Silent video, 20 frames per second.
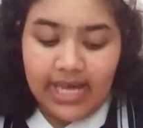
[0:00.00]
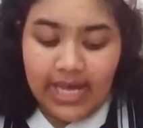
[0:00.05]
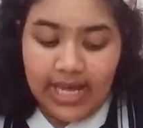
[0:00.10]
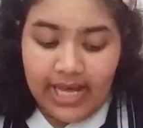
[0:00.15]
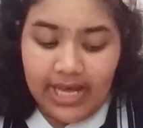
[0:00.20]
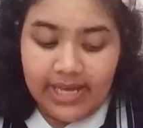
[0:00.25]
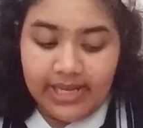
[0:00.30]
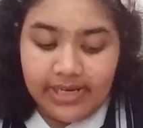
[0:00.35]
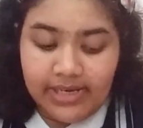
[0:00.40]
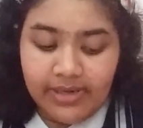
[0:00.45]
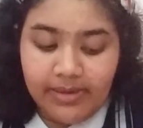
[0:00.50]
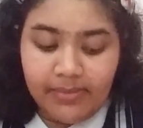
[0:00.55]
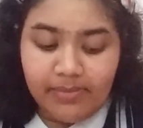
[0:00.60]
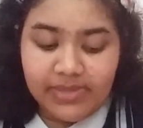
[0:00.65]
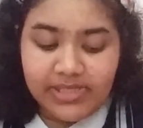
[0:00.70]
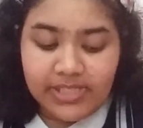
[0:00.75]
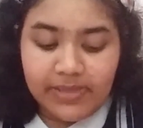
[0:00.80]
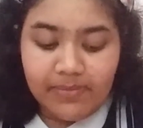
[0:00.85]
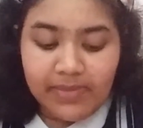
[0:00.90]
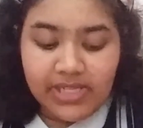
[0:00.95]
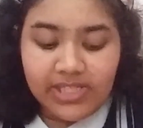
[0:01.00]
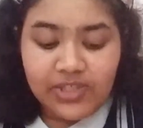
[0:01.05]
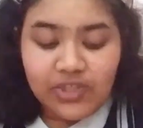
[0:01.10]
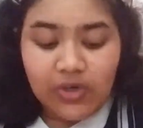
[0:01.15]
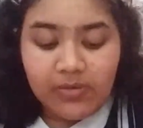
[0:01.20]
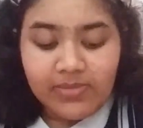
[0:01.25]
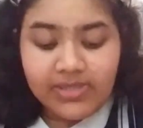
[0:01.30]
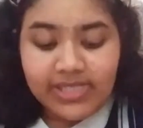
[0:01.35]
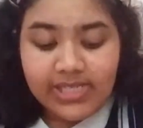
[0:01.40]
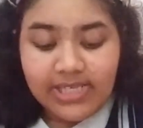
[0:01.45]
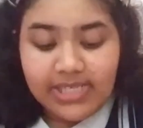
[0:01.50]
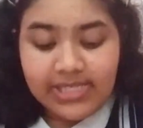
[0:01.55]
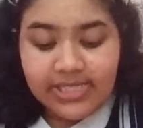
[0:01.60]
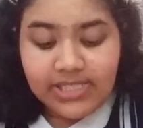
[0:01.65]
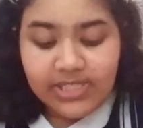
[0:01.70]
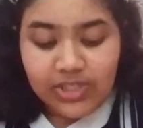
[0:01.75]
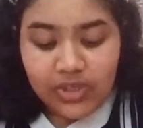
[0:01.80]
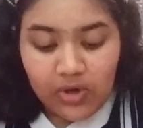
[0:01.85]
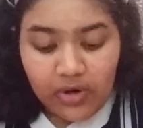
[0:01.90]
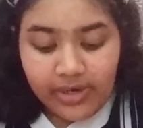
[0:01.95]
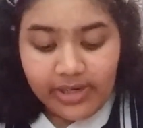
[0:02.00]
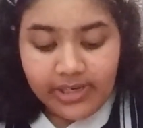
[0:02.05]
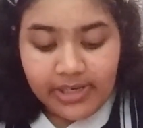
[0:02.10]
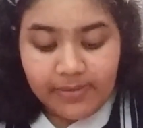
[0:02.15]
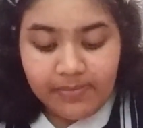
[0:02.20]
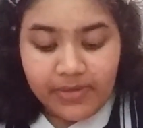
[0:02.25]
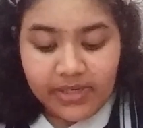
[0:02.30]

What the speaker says: And Mr. Bell's domicile is in Scotland